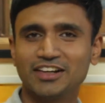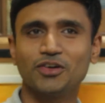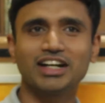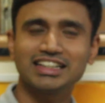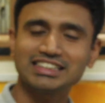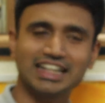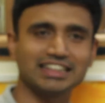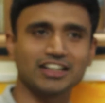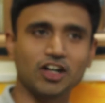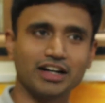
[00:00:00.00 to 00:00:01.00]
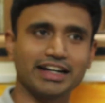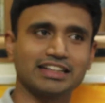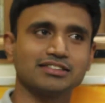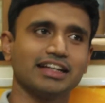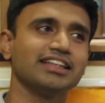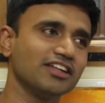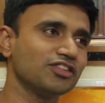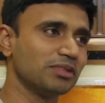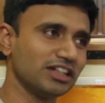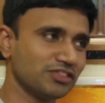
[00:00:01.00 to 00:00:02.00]
don't understand the context, right? They are
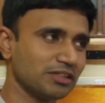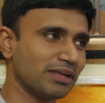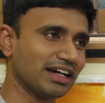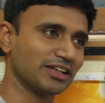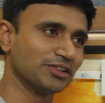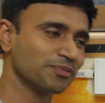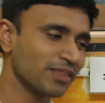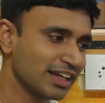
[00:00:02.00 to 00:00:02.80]
from a different background.